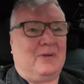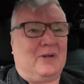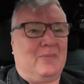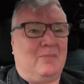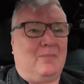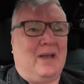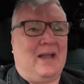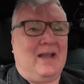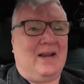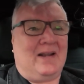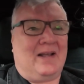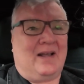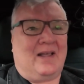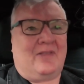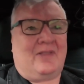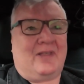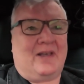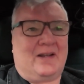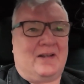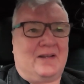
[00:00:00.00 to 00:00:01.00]
But it made
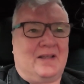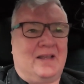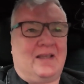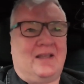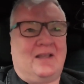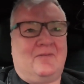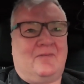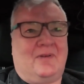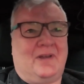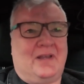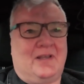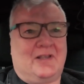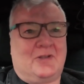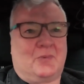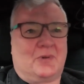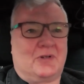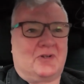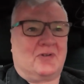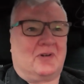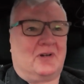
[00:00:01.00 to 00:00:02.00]
out that
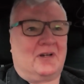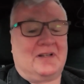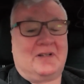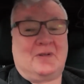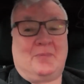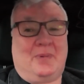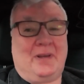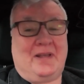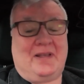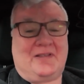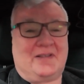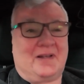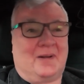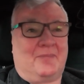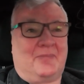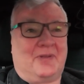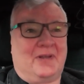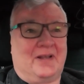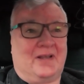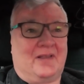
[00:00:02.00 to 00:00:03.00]
EVs were trying to be
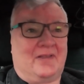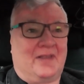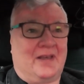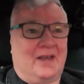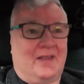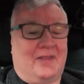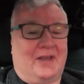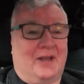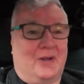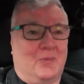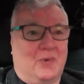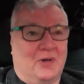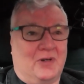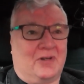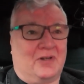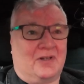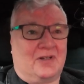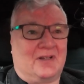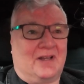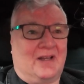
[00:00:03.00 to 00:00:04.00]
something that they
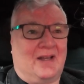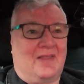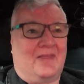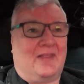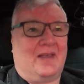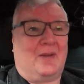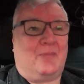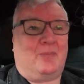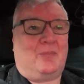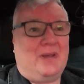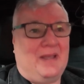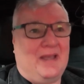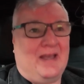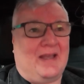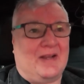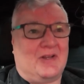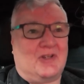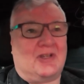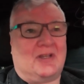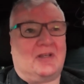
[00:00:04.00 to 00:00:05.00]
weren't, and that
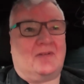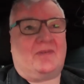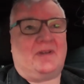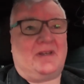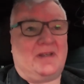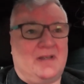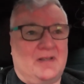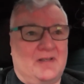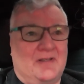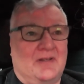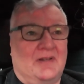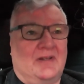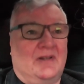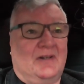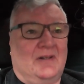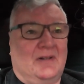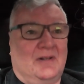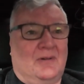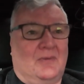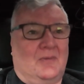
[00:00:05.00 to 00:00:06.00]
PHEVs
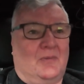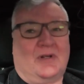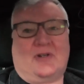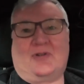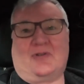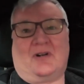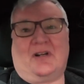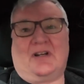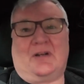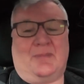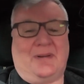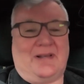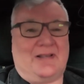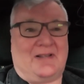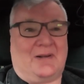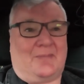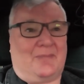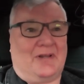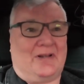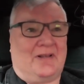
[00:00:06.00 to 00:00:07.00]
were trying to
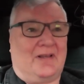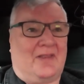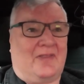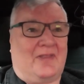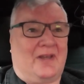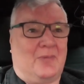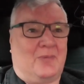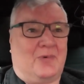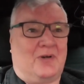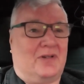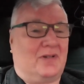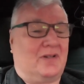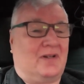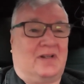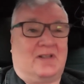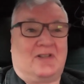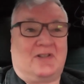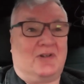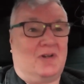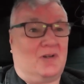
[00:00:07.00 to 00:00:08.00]
be something that they
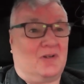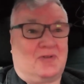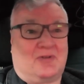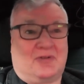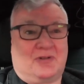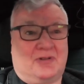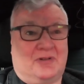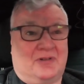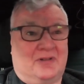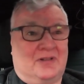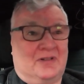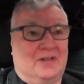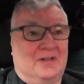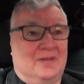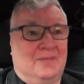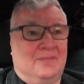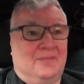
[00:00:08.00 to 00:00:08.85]
weren't, and it's not true.